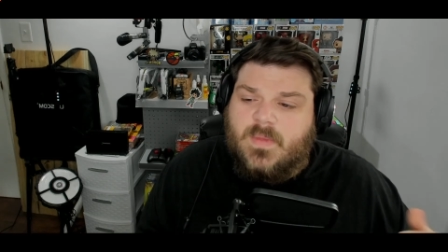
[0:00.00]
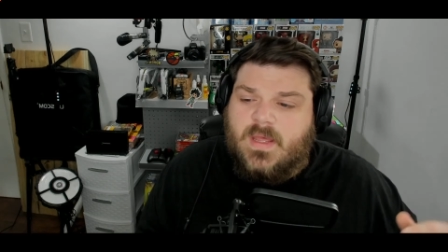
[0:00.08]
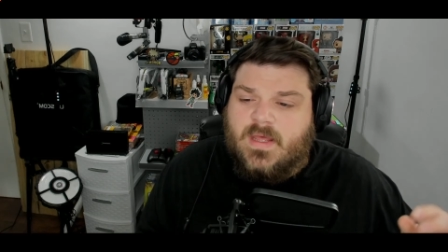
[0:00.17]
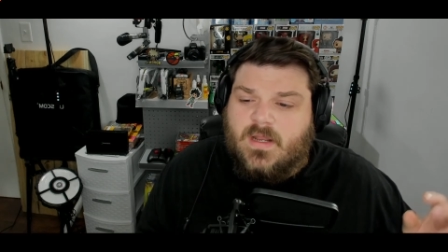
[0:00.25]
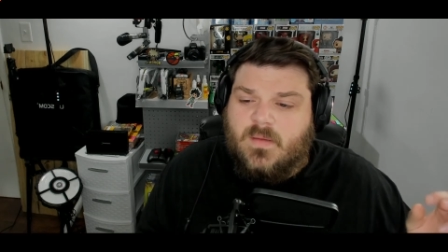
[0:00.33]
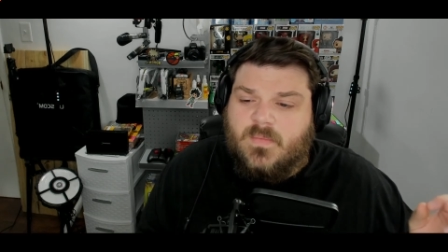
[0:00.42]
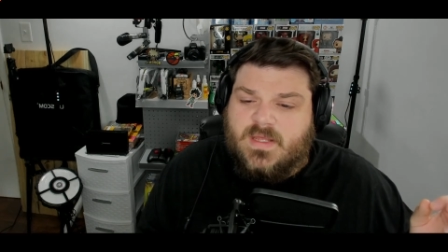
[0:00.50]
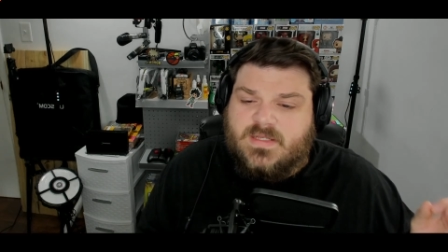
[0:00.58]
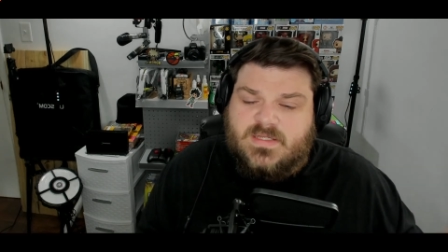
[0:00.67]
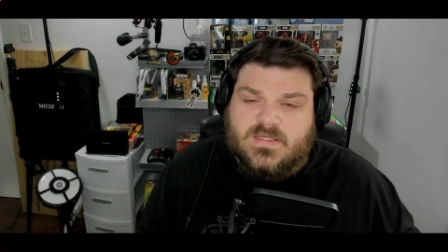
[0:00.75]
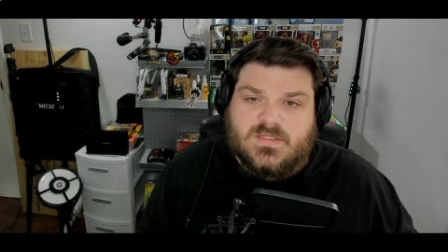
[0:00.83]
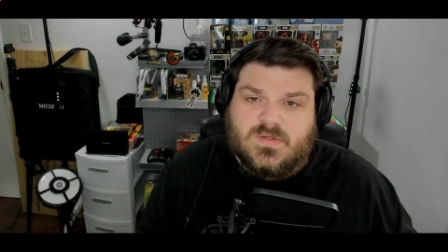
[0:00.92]
and on my
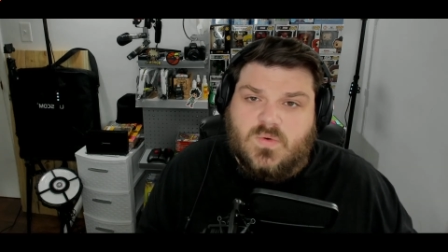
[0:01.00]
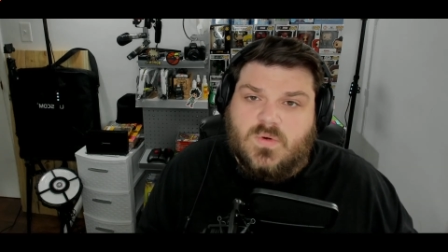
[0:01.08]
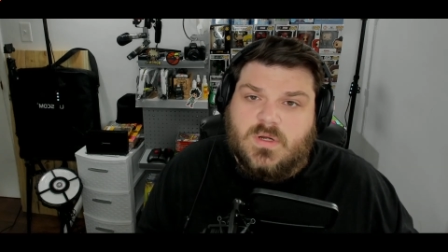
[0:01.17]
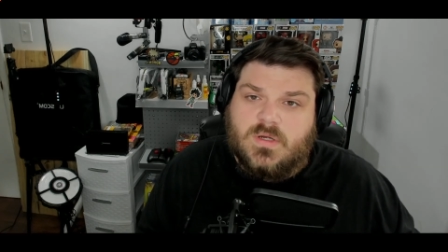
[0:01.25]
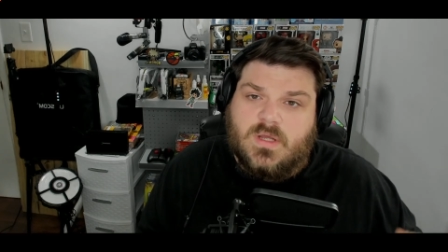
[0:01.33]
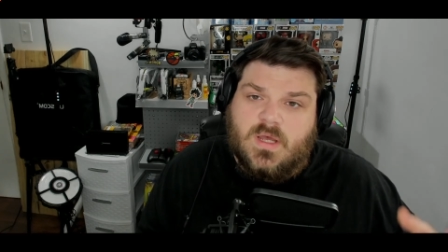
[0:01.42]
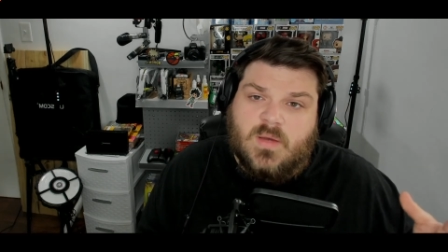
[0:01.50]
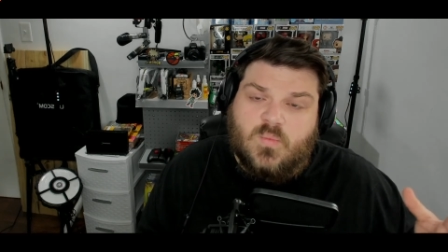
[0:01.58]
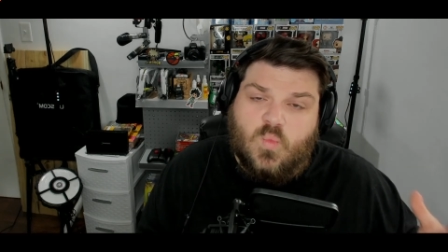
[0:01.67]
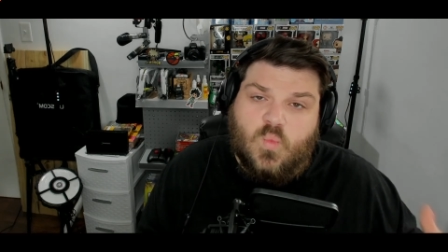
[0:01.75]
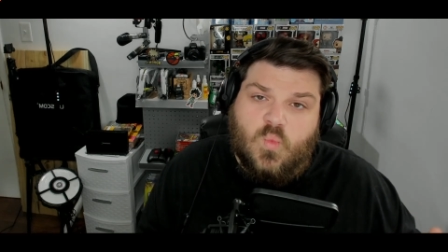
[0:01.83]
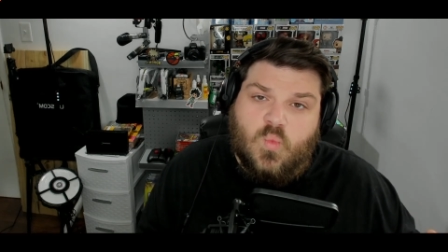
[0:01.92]
Discord
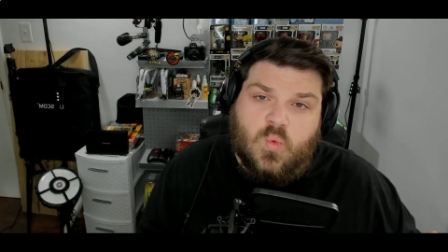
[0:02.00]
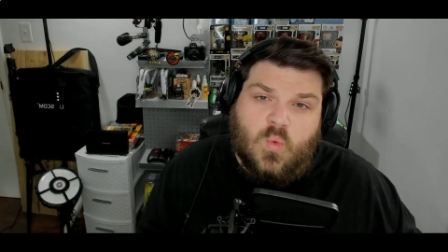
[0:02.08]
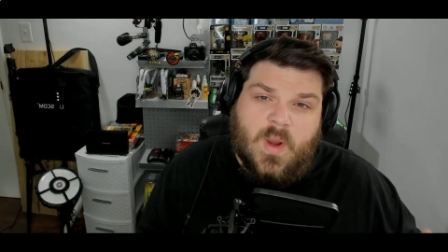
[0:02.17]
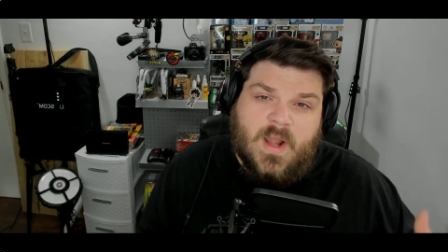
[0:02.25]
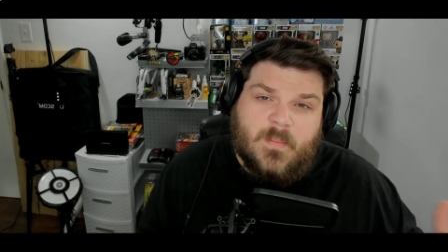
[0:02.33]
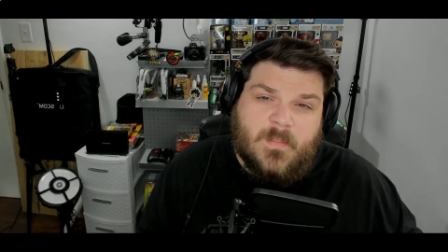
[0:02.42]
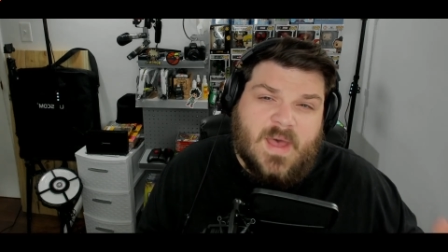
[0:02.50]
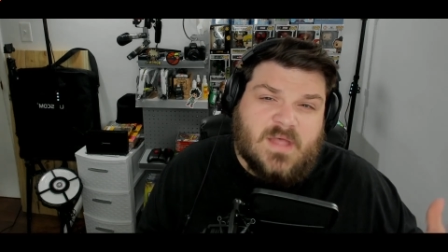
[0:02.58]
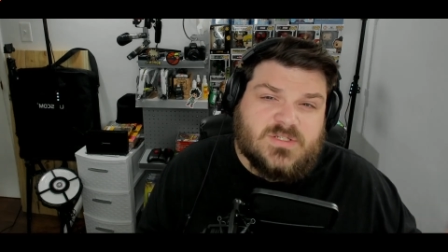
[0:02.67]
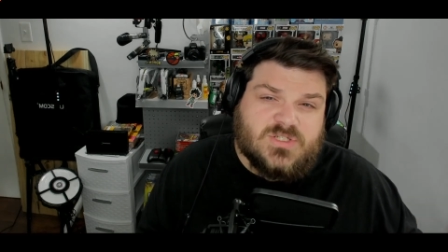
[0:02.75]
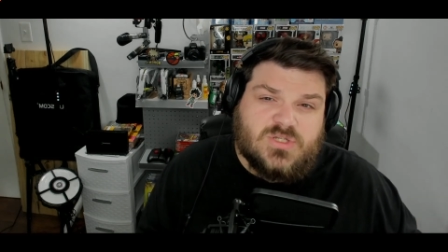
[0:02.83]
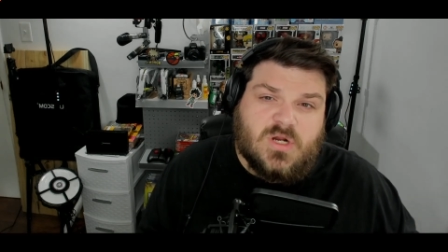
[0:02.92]
when I'm
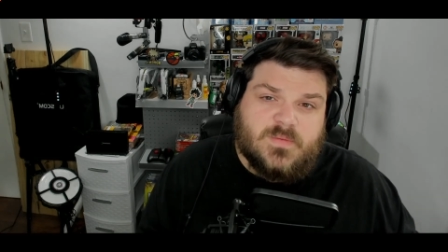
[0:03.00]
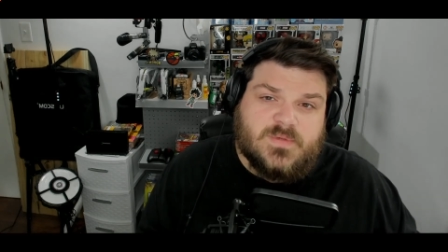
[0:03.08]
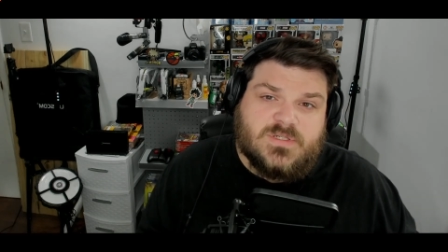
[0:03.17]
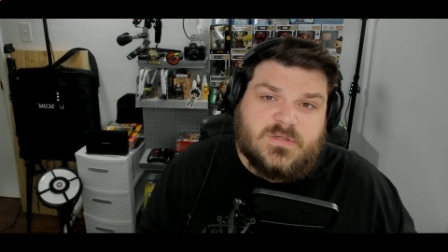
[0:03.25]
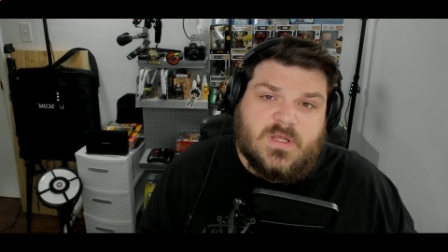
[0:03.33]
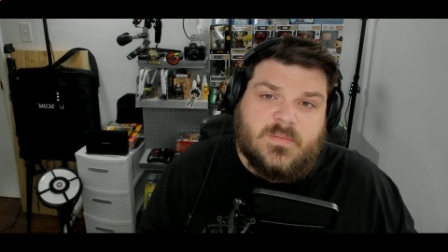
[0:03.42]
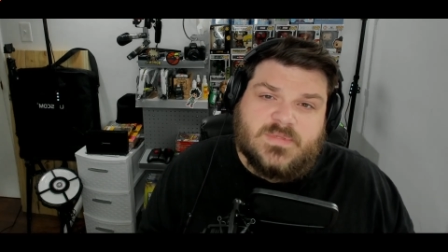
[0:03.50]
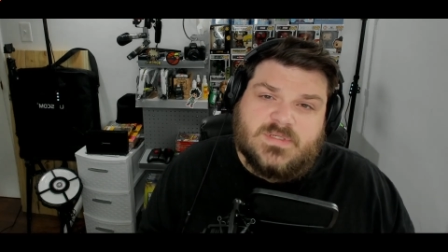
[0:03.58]
about to start up a stream.